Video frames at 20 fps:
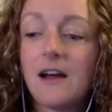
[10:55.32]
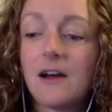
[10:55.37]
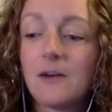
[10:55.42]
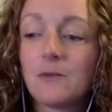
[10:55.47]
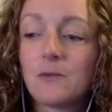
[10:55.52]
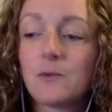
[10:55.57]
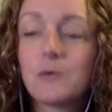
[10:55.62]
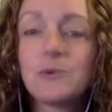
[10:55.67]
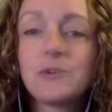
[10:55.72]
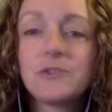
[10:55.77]

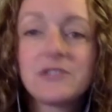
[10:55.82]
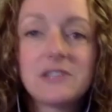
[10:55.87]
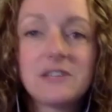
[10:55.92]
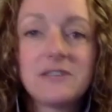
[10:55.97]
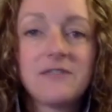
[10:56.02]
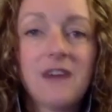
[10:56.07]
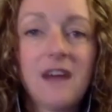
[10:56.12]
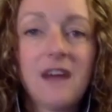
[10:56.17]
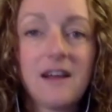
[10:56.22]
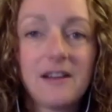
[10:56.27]
rules to
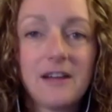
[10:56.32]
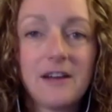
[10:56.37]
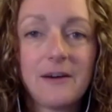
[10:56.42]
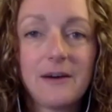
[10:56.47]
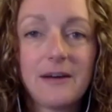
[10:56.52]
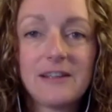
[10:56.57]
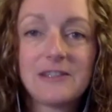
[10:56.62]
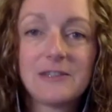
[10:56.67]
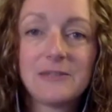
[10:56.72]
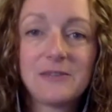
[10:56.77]
follow
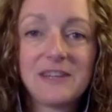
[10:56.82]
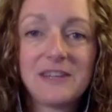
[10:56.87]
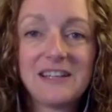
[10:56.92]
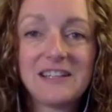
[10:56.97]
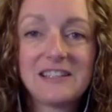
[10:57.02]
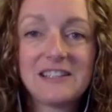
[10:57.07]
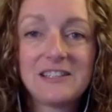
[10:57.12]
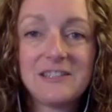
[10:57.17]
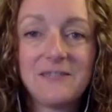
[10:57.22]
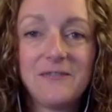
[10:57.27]
as it
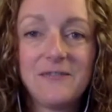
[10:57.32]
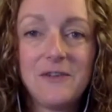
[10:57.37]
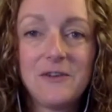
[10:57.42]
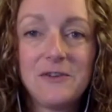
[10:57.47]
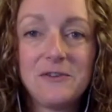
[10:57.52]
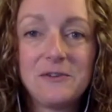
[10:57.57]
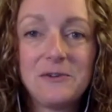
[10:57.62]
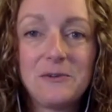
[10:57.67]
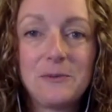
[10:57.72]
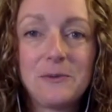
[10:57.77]
relates to
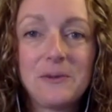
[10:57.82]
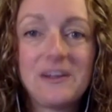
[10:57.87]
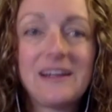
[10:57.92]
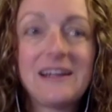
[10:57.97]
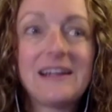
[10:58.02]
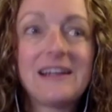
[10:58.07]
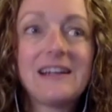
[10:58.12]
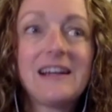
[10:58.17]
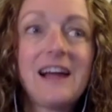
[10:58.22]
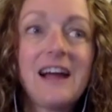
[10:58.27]
food, we're like,
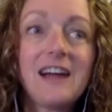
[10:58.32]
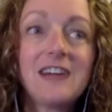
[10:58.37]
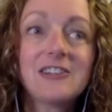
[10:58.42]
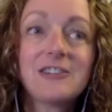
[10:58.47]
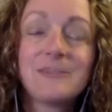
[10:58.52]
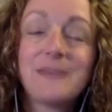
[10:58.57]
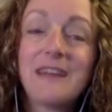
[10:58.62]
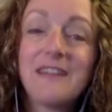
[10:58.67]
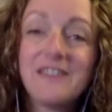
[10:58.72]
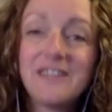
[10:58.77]
gosh,
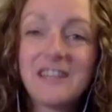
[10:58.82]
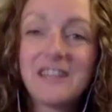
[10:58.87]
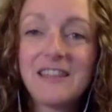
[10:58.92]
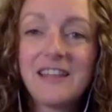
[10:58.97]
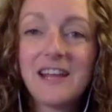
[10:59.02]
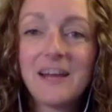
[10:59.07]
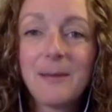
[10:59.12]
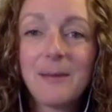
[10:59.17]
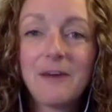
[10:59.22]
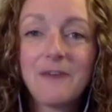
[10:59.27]
I'm having to
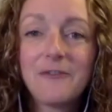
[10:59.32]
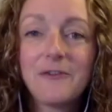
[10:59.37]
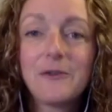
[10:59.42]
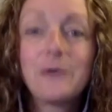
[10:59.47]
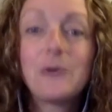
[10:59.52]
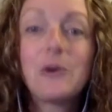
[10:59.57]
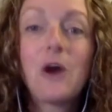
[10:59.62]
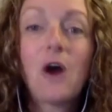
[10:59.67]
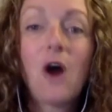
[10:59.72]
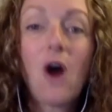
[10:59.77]
think about
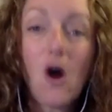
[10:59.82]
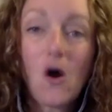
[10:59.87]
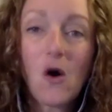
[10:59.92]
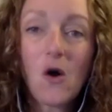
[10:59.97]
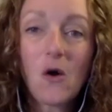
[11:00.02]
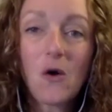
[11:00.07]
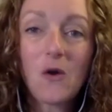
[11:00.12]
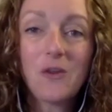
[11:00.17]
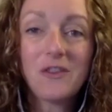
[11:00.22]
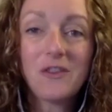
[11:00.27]
food all the